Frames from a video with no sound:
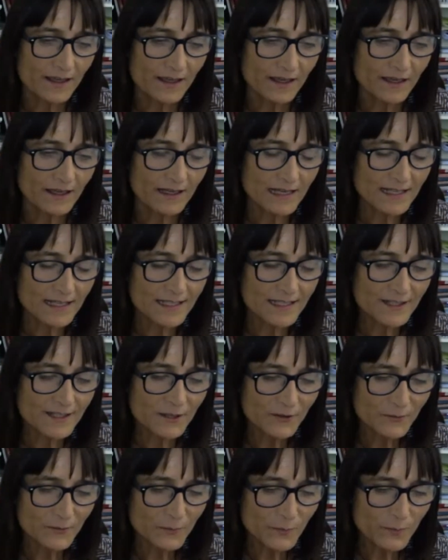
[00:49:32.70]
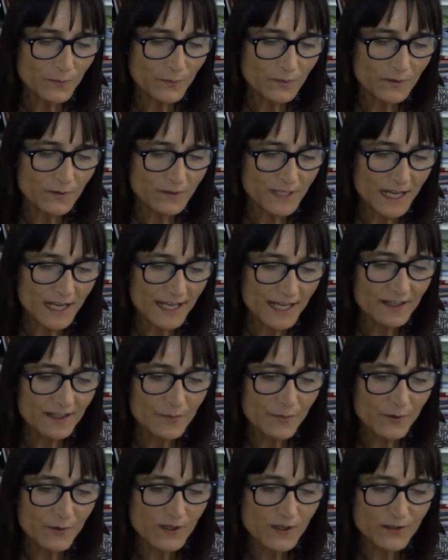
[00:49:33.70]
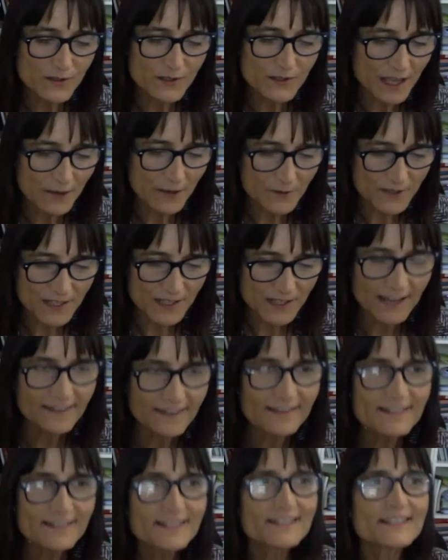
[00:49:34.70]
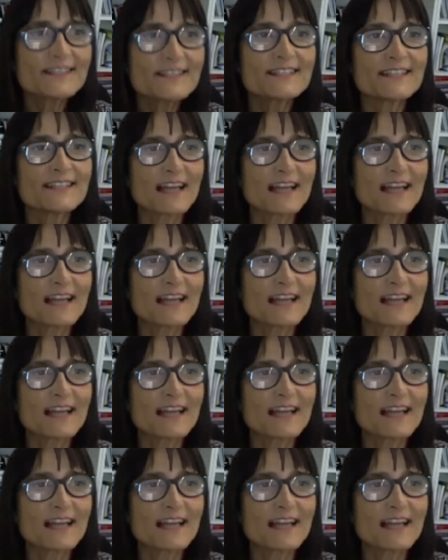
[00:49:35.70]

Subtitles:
let's not take the prisons outside the city.